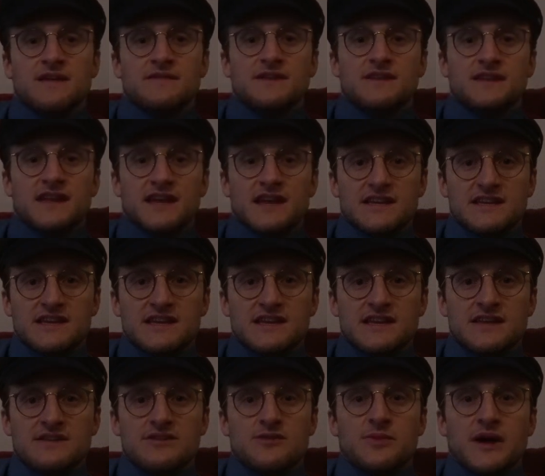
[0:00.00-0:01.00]
The nicotine
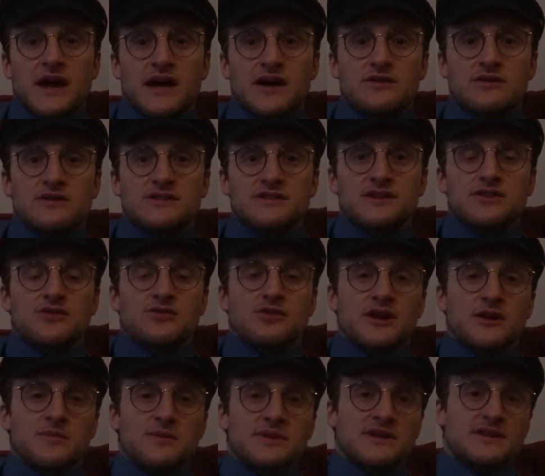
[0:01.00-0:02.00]
in tobacco is
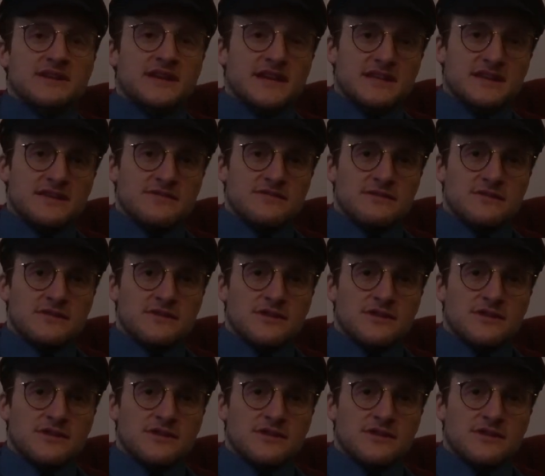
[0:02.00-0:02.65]
incredibly addictive.